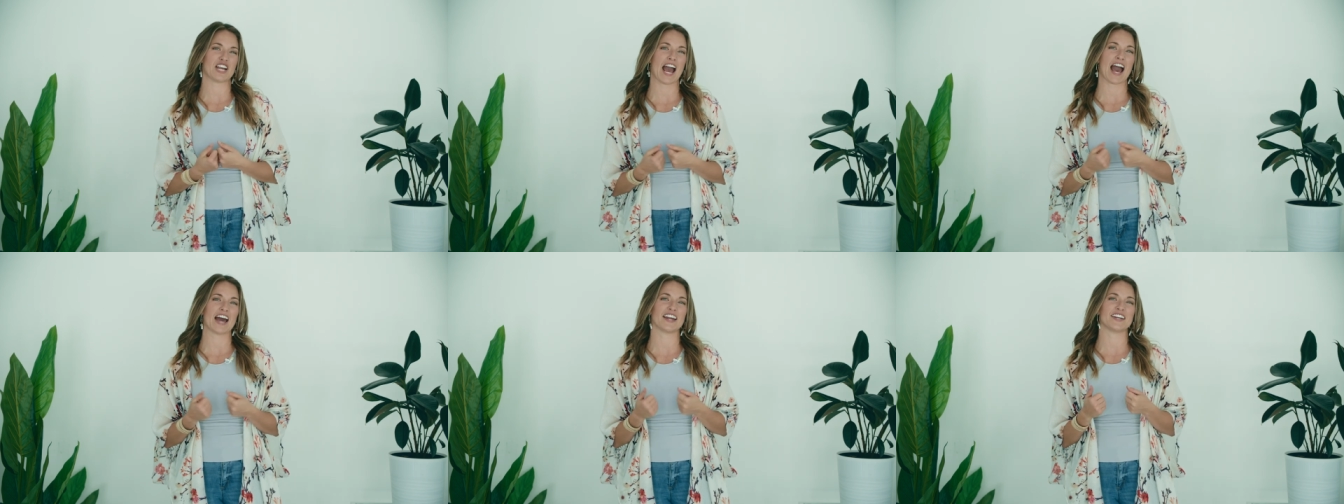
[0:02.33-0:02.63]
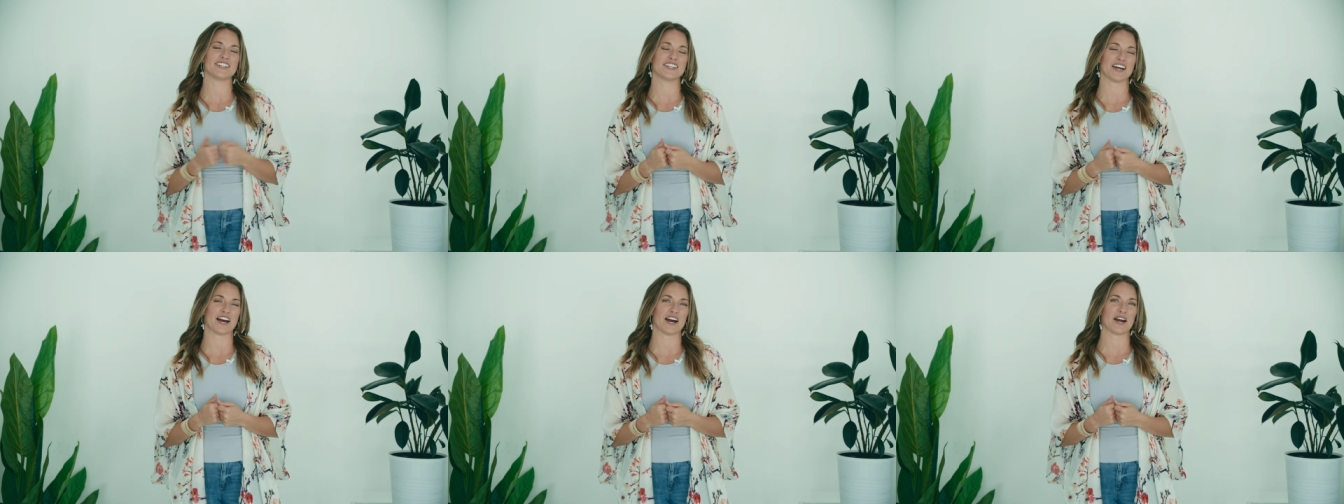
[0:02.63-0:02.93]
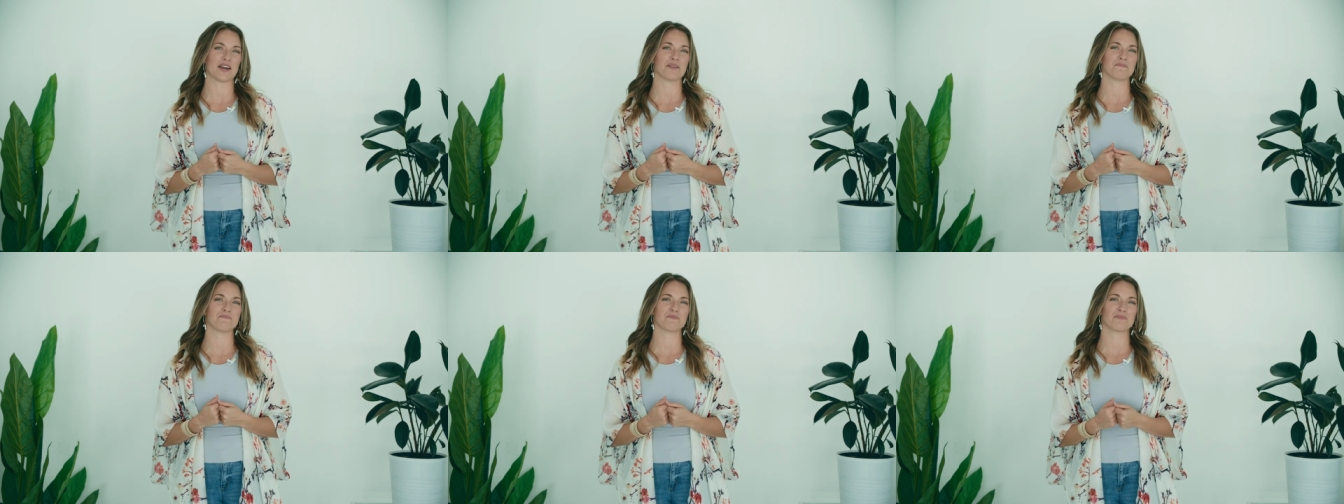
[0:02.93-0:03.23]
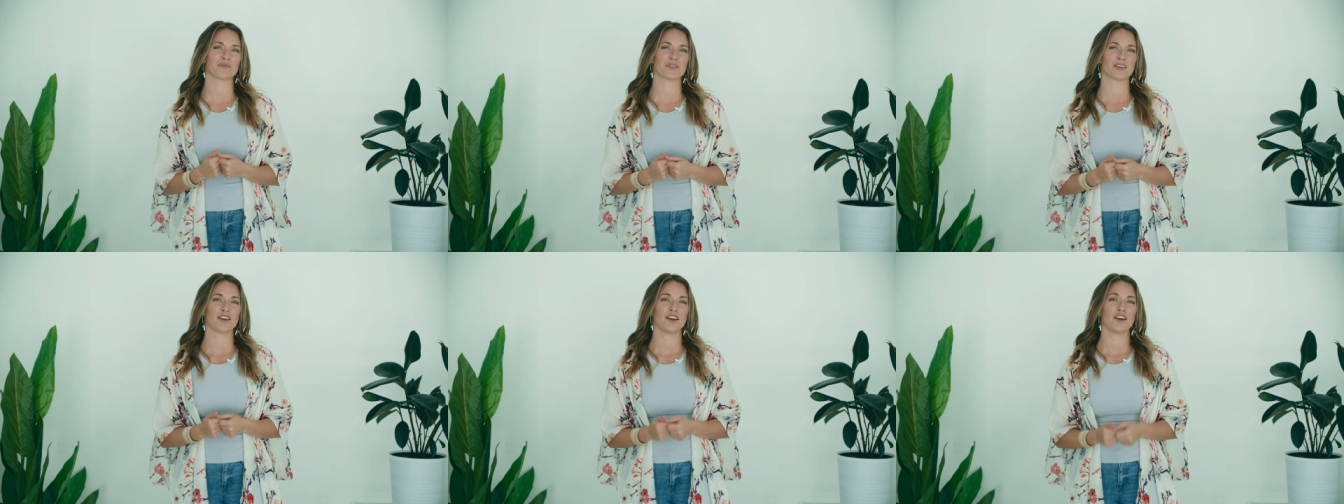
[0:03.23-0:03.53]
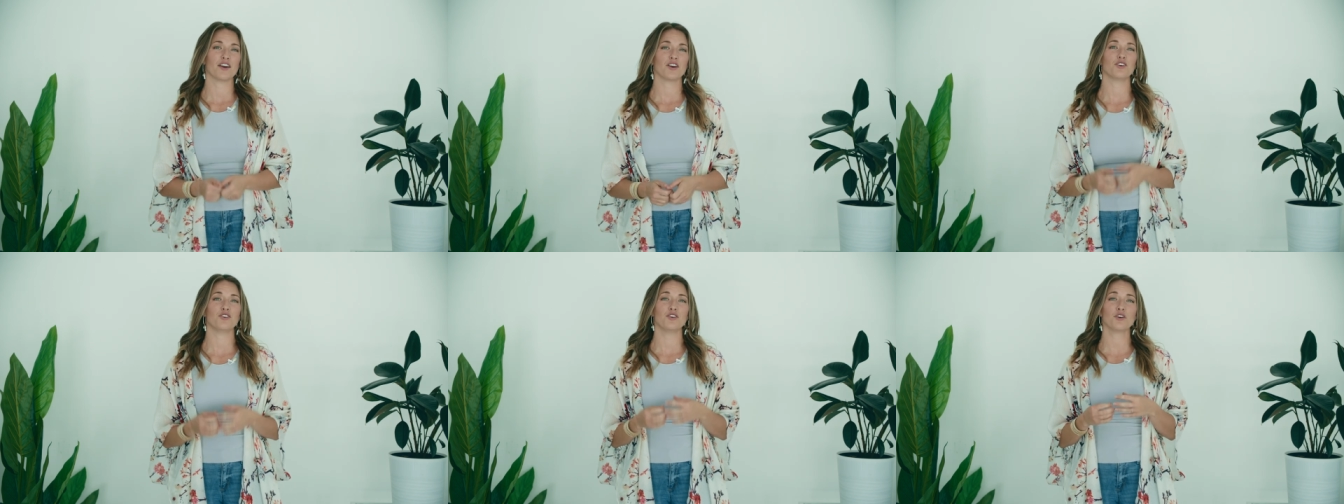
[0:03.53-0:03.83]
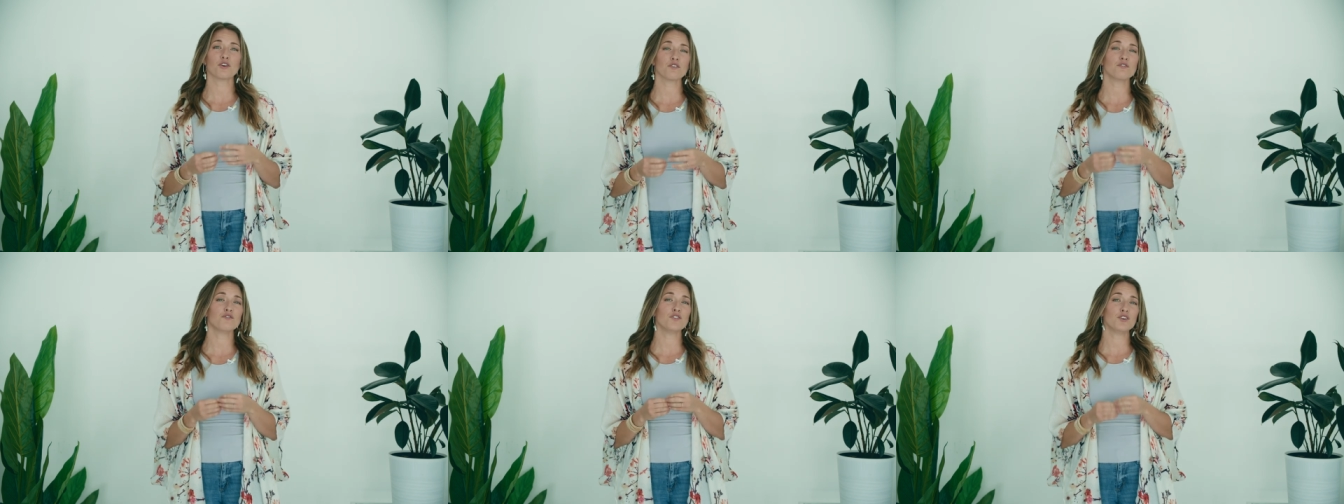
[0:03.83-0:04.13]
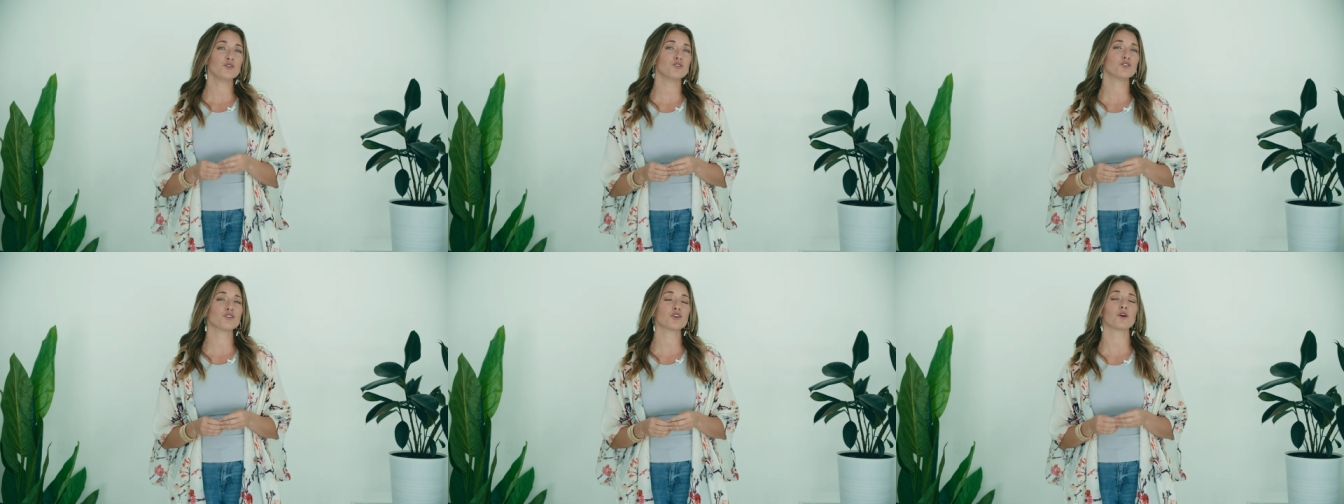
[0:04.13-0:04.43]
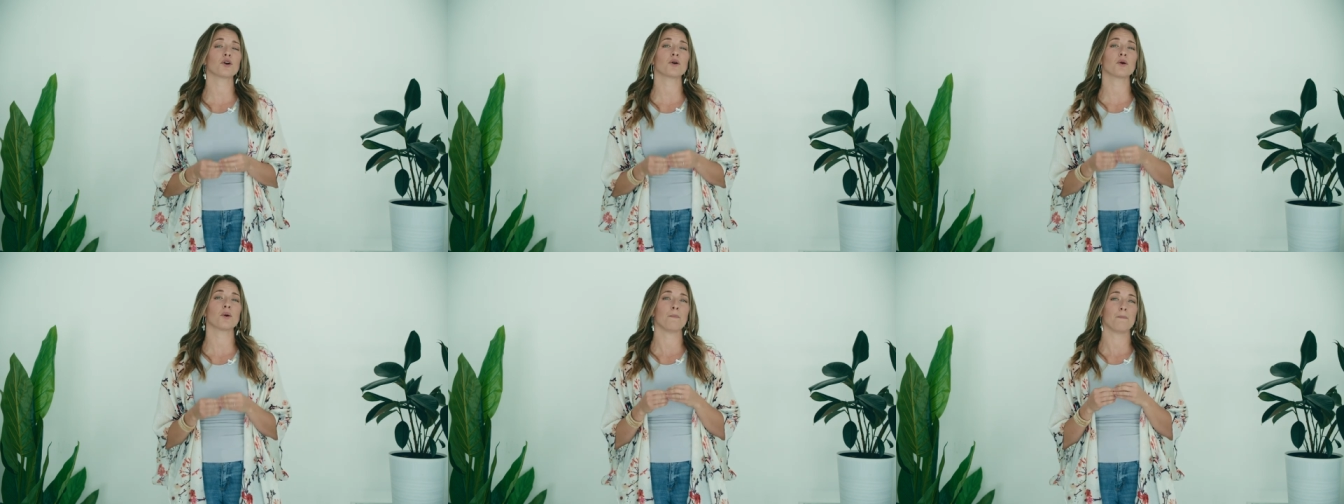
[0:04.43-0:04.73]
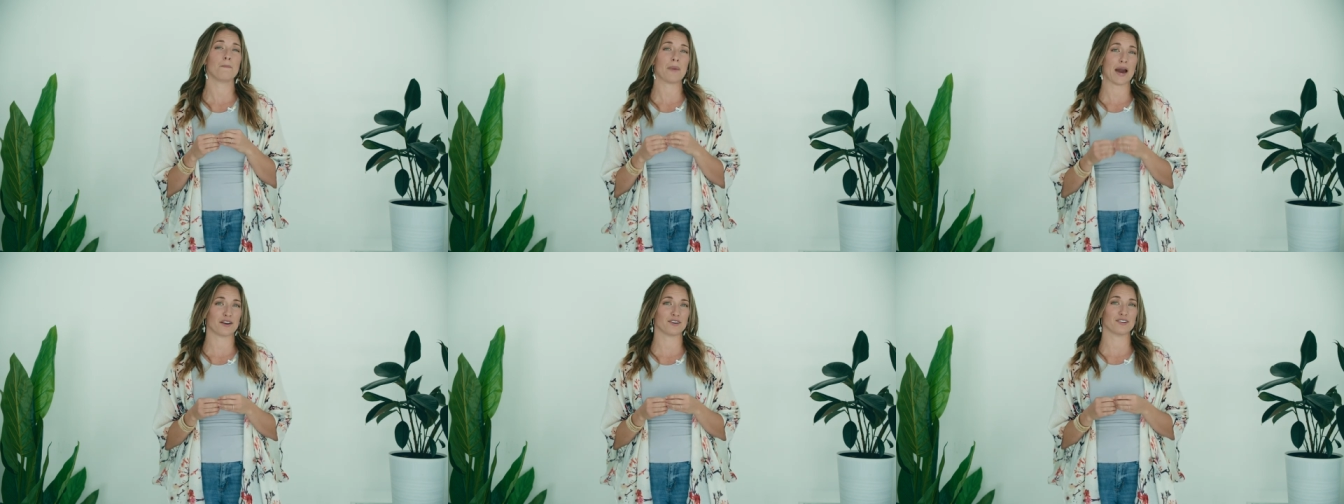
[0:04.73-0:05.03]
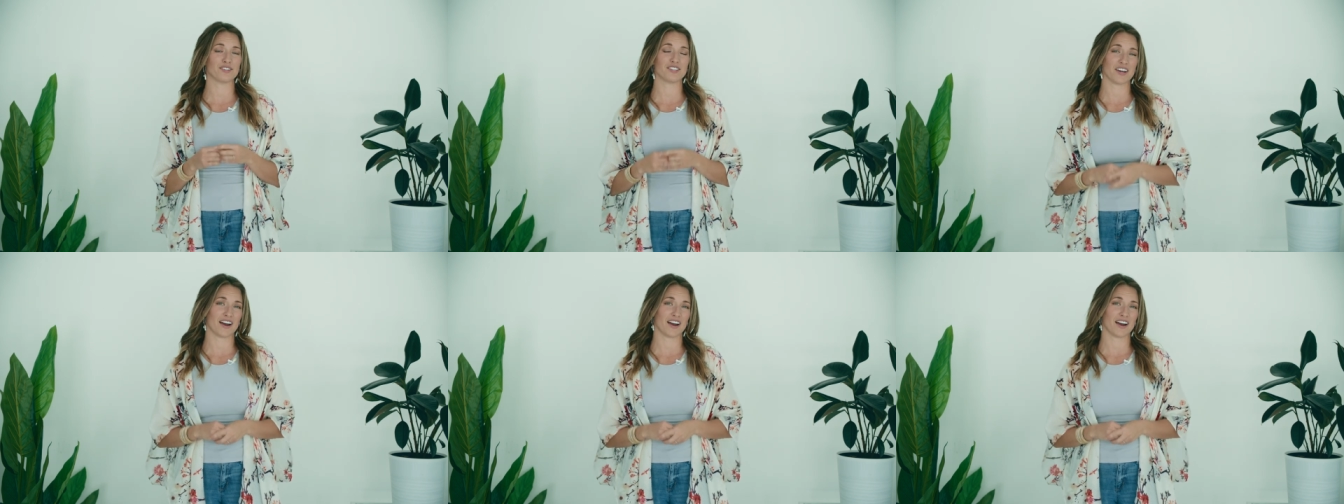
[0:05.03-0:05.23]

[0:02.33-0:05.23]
at a time. Your future matters